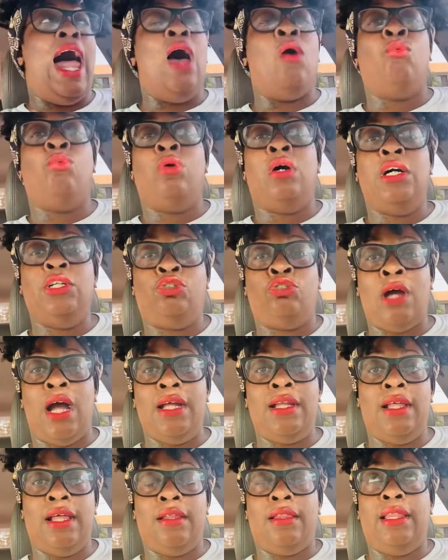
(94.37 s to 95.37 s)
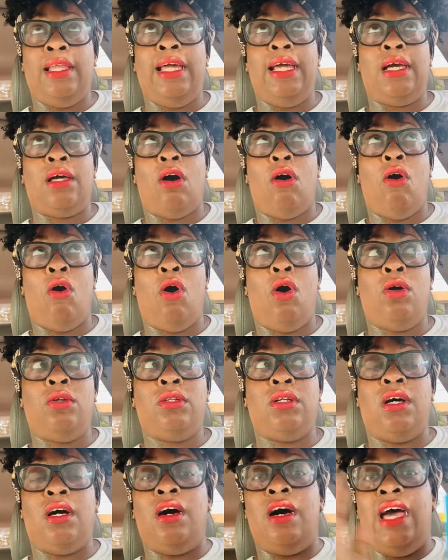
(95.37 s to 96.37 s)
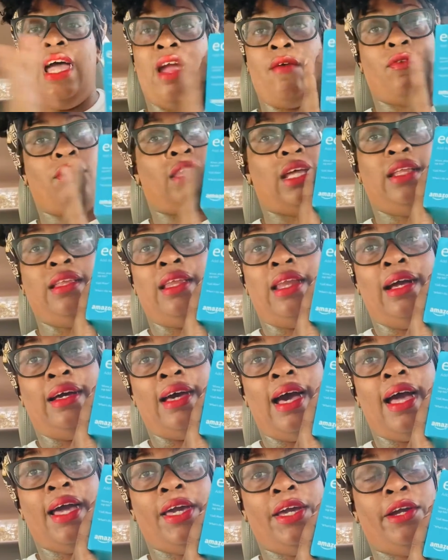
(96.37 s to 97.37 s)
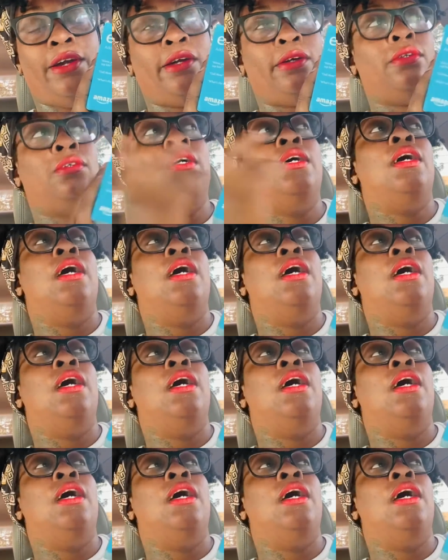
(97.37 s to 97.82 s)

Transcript: will try to link all everything that I got here.